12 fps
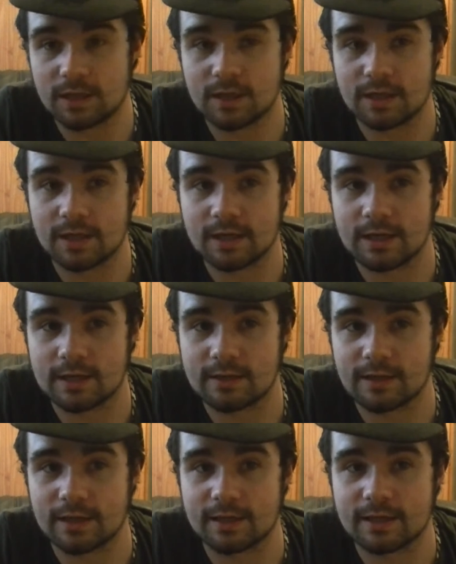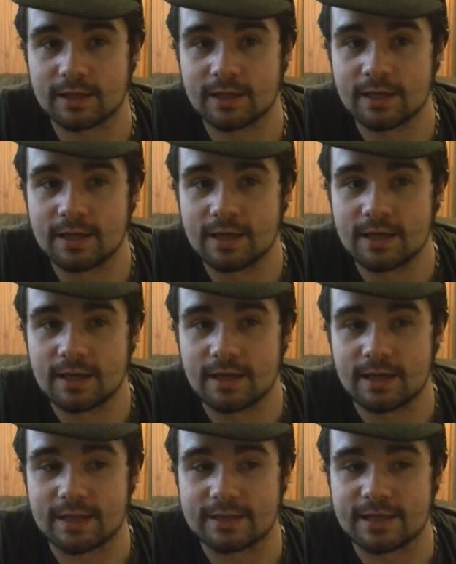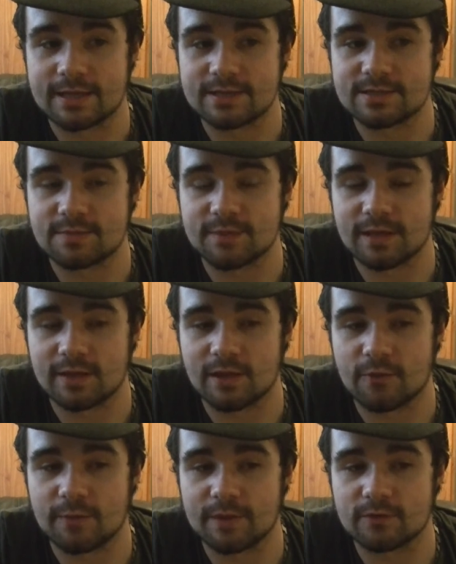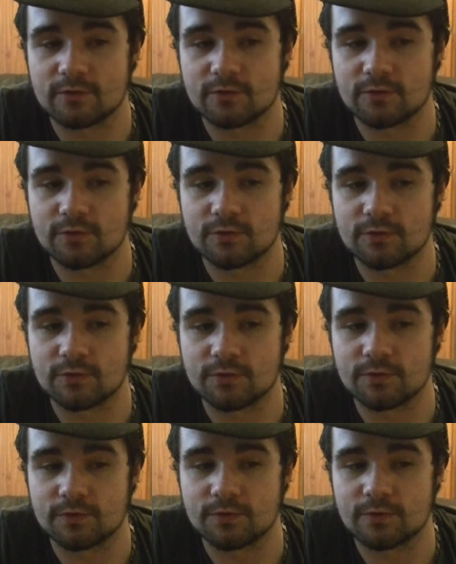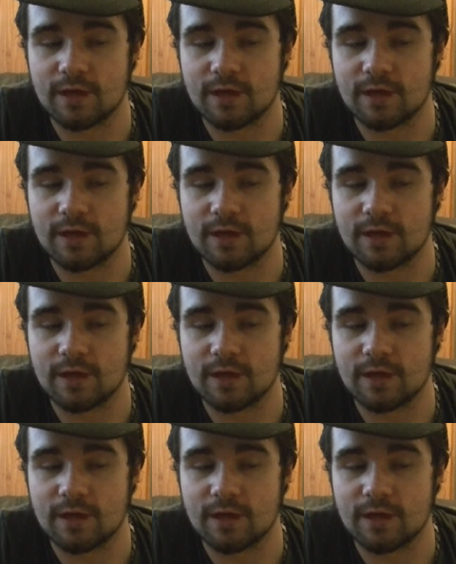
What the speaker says: I think it tends to be a little bit too